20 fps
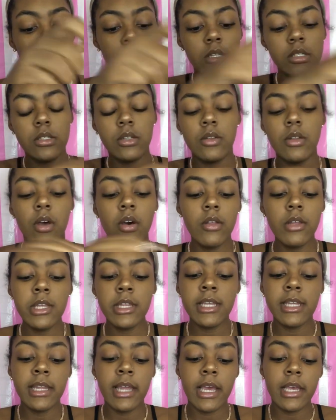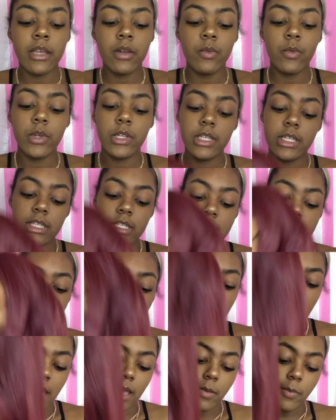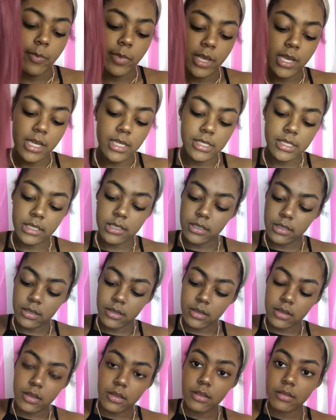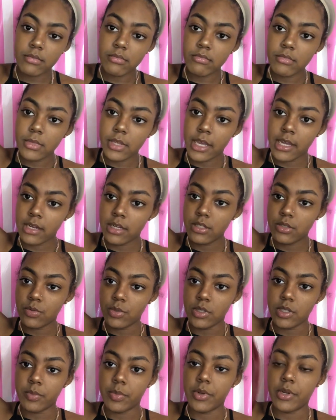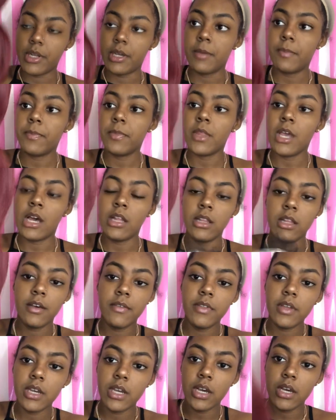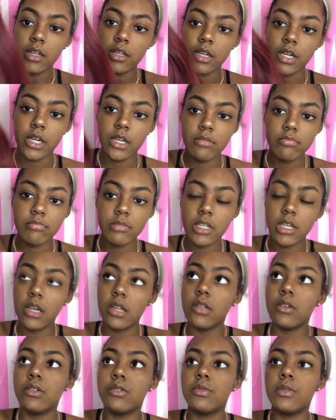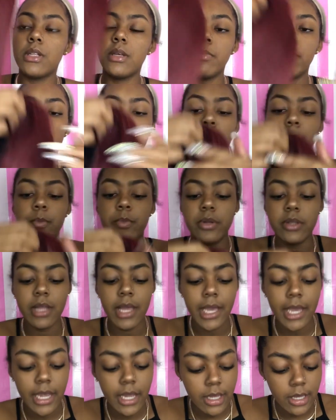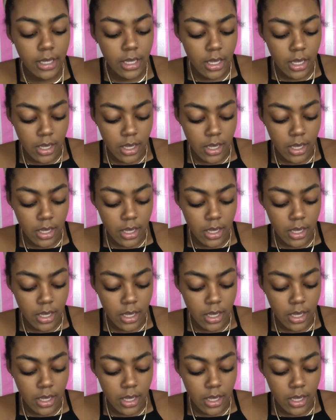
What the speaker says: So the only thing that I can really say, because that is really pretty, I love the color. The color is really bomb, but like,